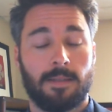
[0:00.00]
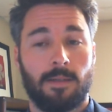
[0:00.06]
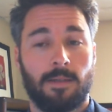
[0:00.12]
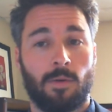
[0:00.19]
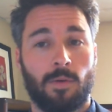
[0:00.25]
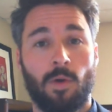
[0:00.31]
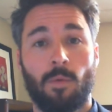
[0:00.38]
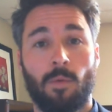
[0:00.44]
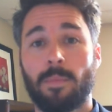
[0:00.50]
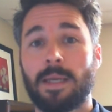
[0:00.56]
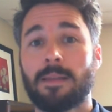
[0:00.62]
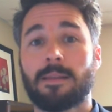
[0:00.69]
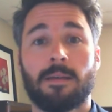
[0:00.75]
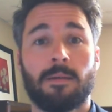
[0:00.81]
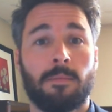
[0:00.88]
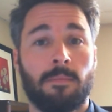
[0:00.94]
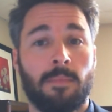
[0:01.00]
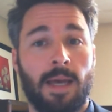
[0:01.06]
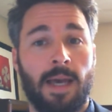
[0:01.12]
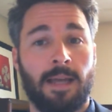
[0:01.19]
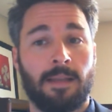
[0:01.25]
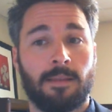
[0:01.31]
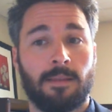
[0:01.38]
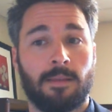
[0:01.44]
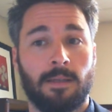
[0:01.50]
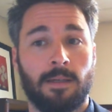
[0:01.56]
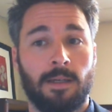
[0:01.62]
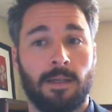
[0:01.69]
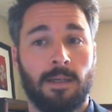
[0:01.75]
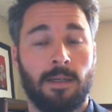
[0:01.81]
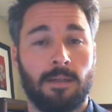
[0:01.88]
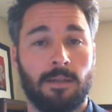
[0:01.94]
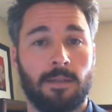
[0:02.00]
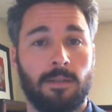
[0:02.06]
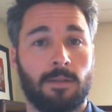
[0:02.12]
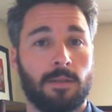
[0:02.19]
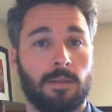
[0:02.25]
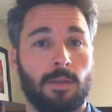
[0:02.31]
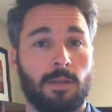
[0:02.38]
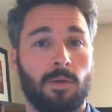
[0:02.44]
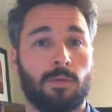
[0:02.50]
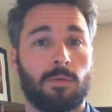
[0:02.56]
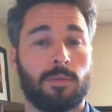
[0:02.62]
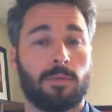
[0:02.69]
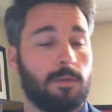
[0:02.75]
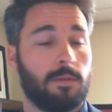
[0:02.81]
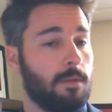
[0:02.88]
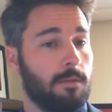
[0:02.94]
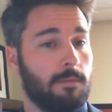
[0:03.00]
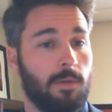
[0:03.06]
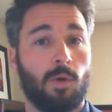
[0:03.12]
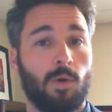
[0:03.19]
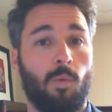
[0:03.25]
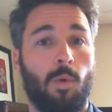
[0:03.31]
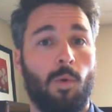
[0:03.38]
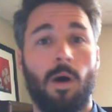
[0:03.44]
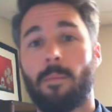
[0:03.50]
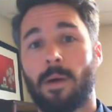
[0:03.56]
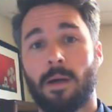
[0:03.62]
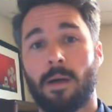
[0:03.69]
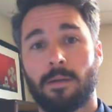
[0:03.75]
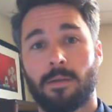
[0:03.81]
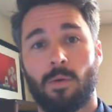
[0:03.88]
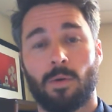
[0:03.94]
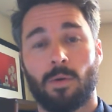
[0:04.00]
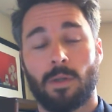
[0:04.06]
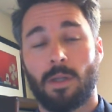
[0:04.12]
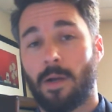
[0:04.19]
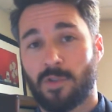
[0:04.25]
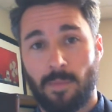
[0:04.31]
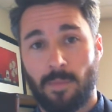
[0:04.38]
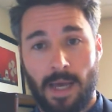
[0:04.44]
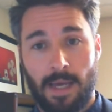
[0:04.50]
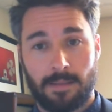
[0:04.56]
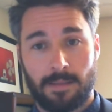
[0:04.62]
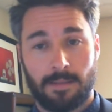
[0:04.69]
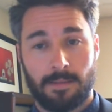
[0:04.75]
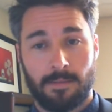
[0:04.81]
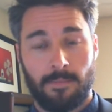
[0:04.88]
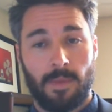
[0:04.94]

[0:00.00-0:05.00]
or they'll meet them at the local Walmart or laundromat